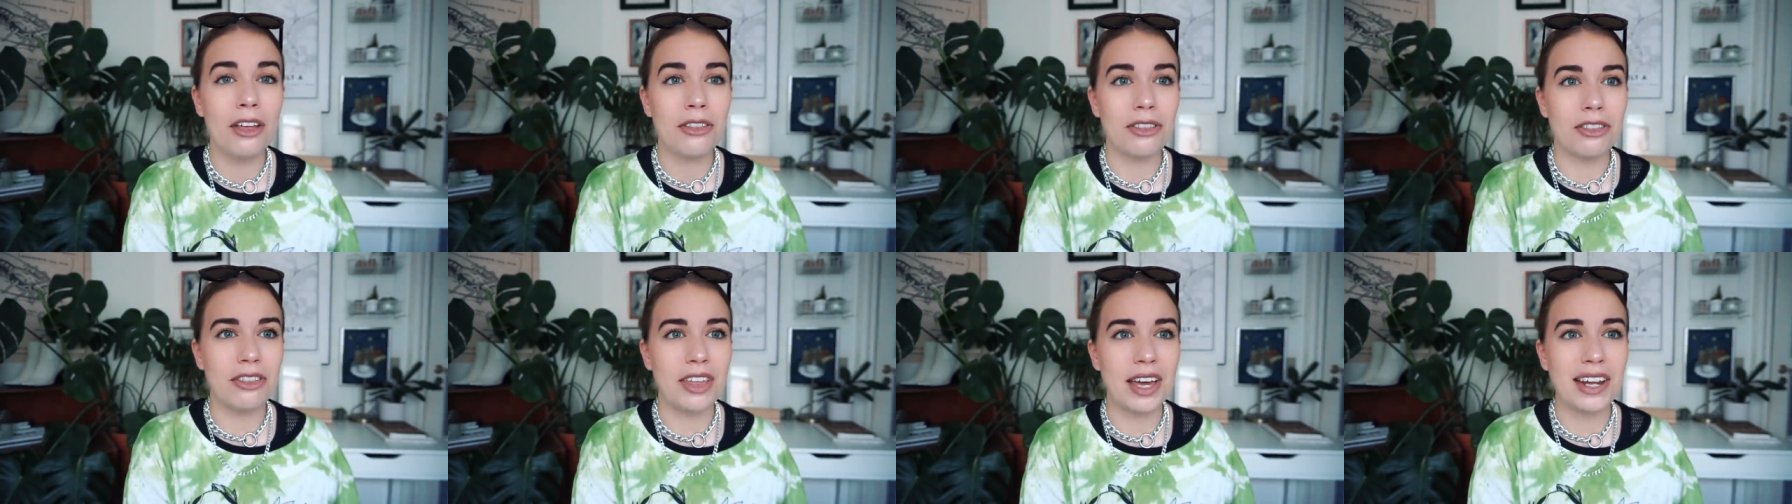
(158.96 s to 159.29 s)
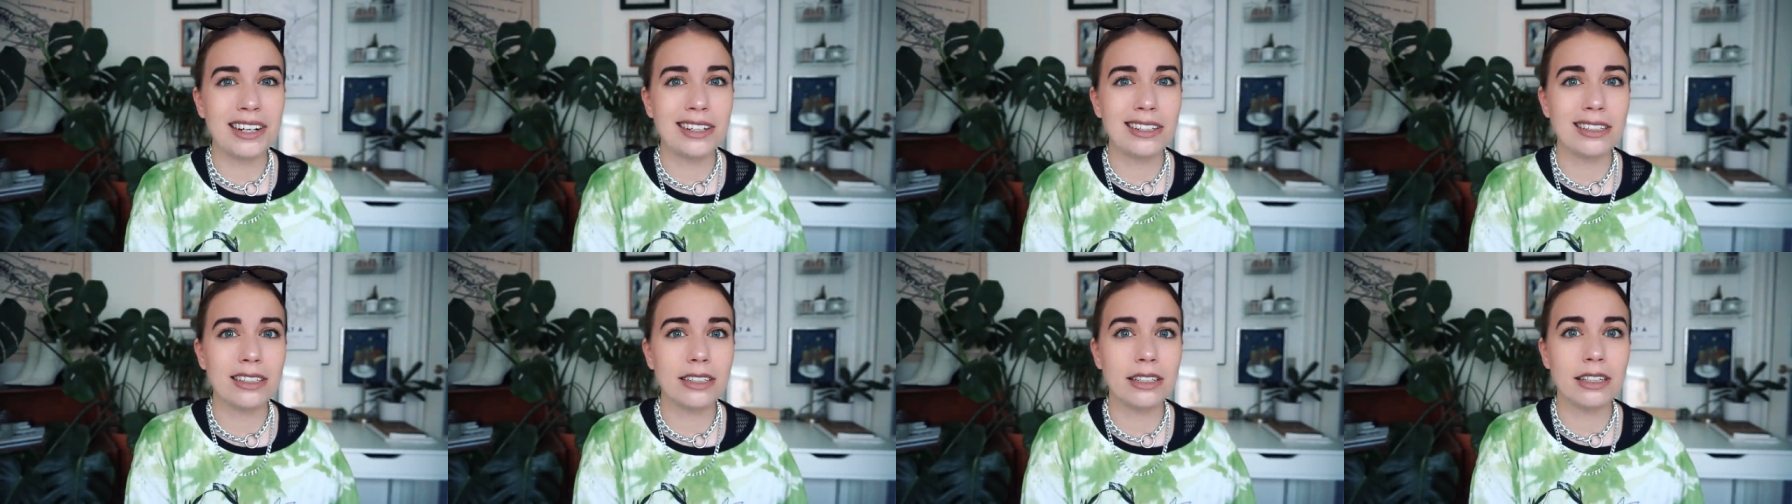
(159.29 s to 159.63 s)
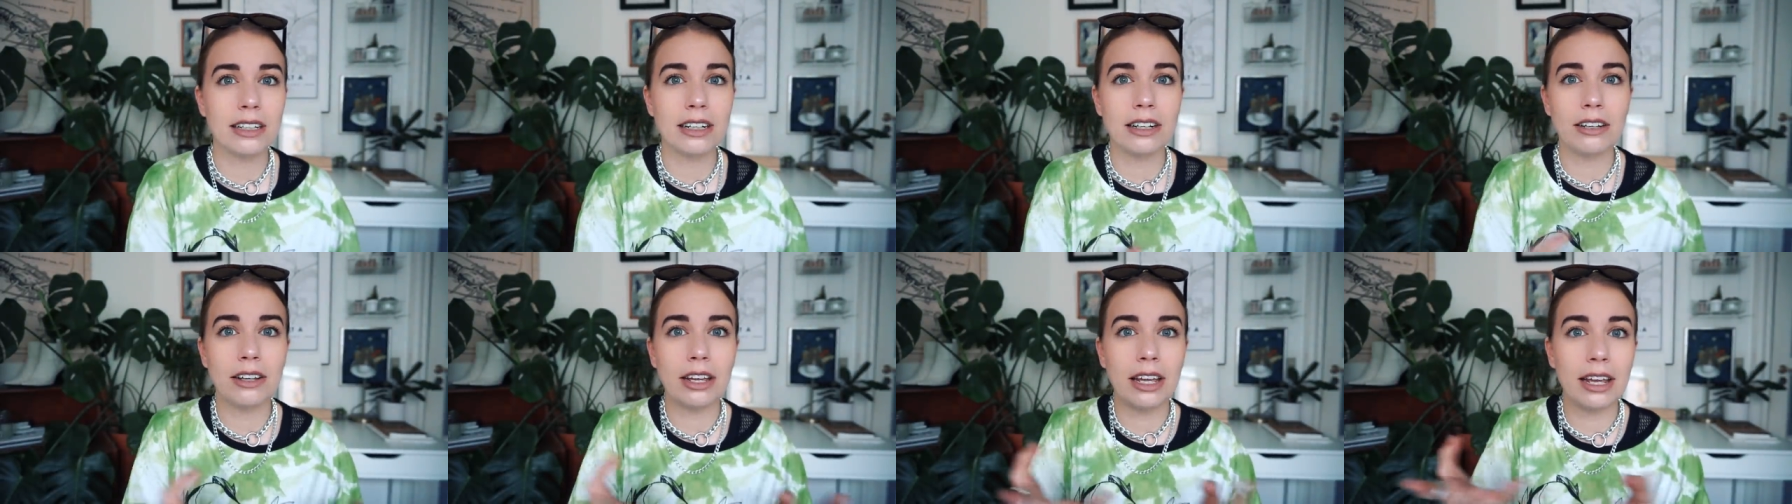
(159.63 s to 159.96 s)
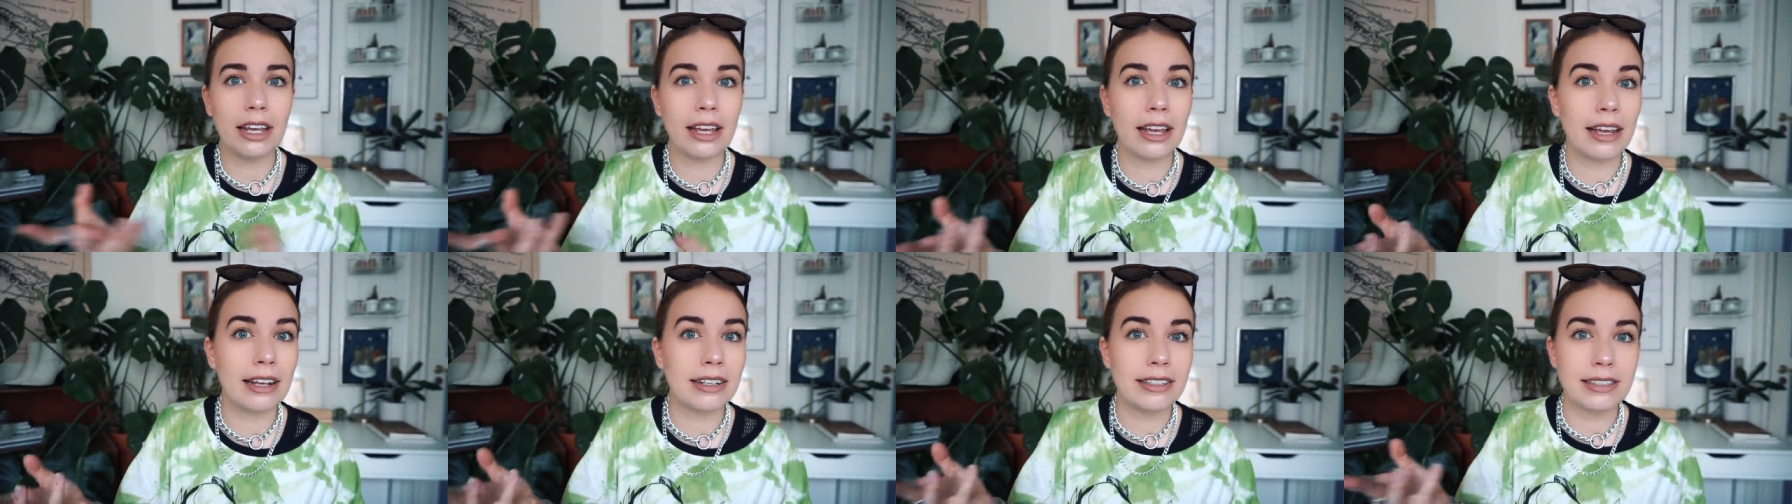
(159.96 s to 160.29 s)
then
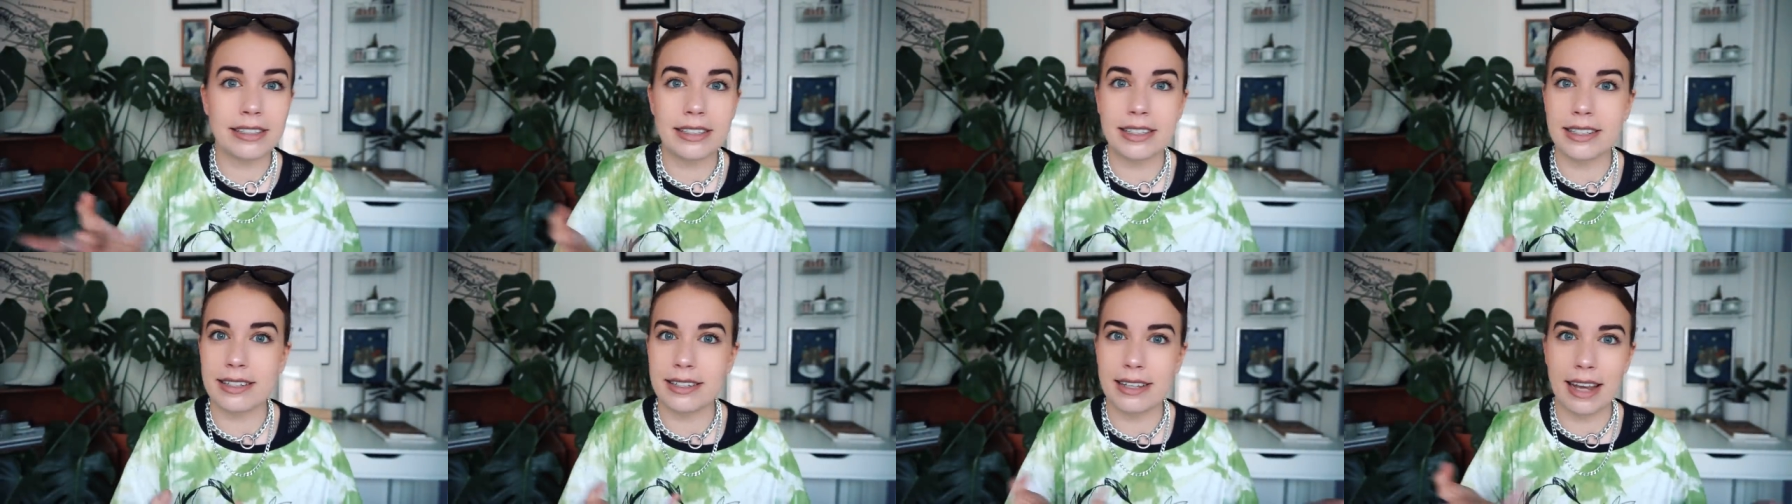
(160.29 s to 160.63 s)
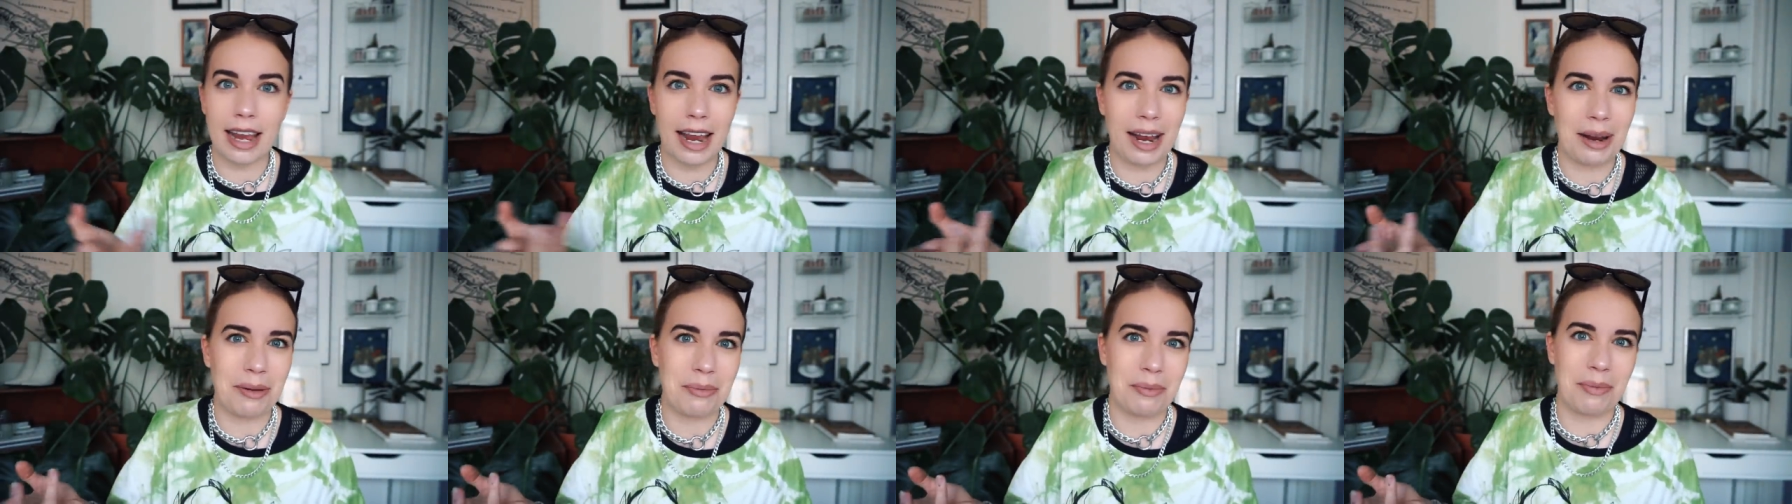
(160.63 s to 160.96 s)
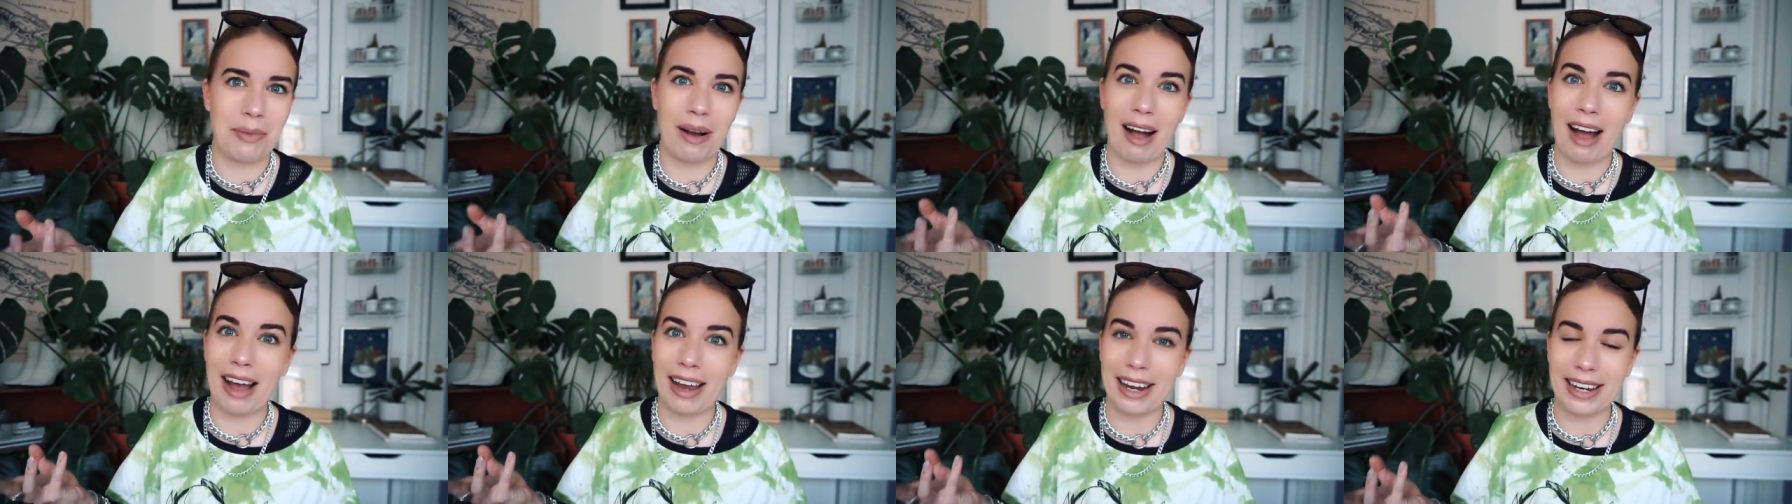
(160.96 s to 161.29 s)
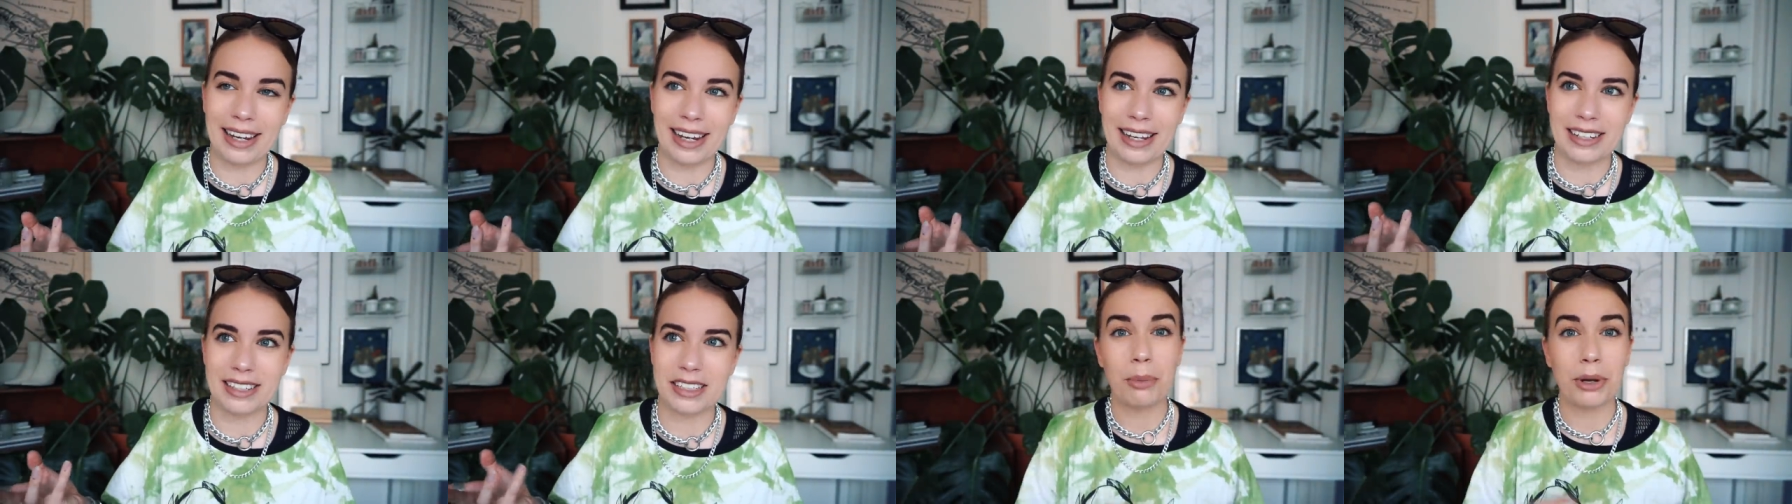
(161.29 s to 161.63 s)
it's the same, I
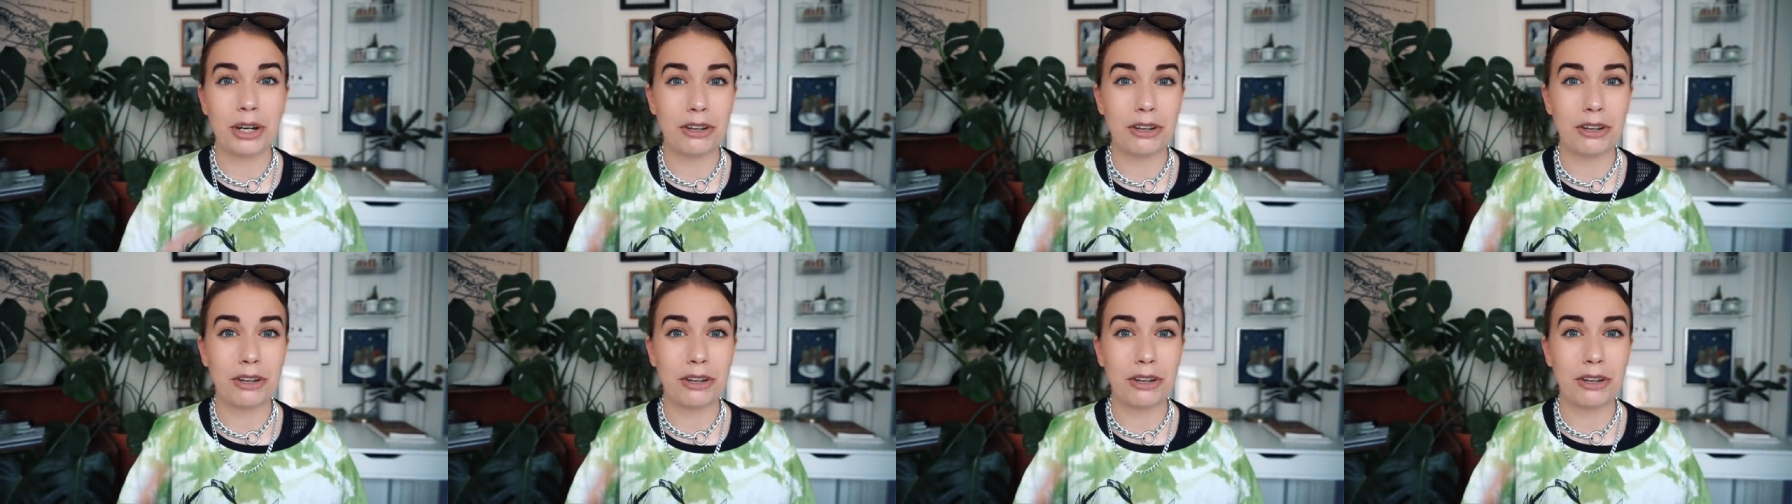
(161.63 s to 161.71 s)
guess.